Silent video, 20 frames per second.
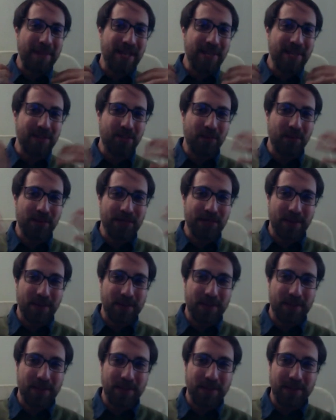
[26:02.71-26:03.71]
is
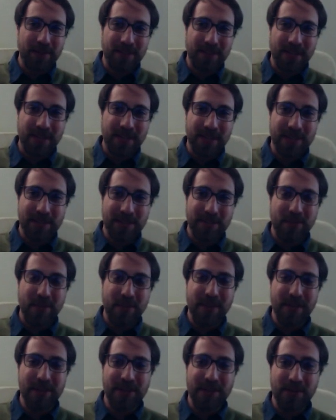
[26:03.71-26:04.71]
responsibility at this
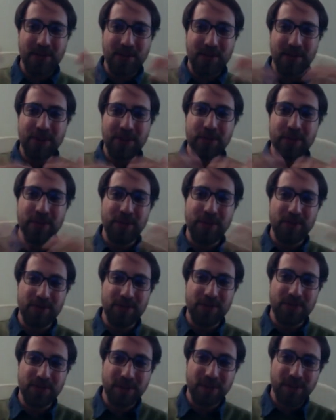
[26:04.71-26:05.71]
point you know a
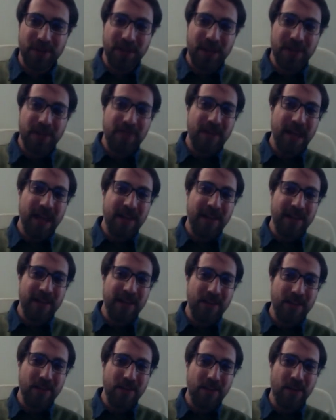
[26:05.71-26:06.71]
universal
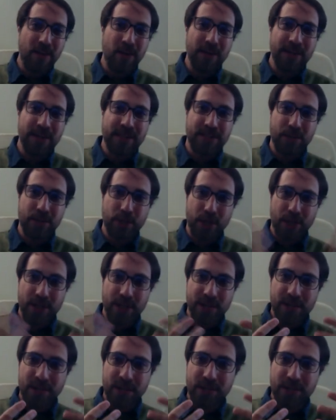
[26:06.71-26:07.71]
value or is it
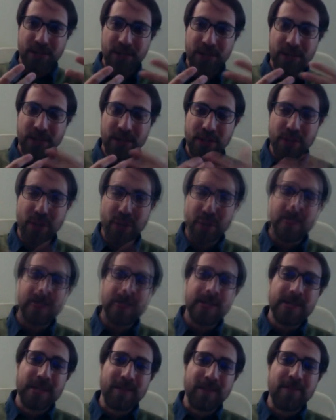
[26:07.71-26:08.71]
just you know
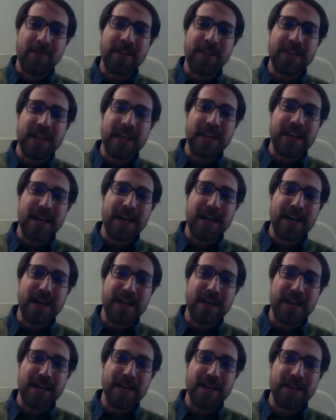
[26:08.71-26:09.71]
something that
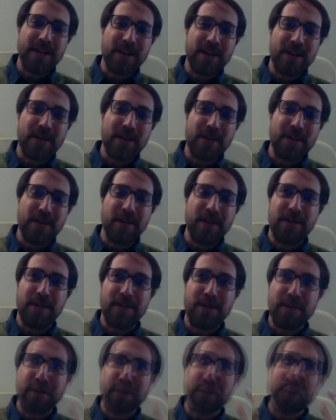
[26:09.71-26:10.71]
uh you know
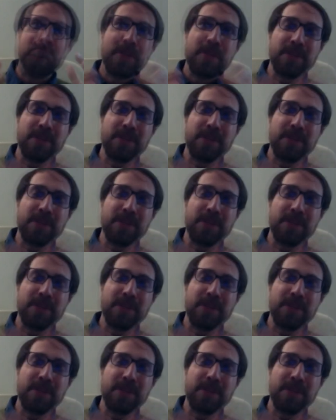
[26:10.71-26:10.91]
uh,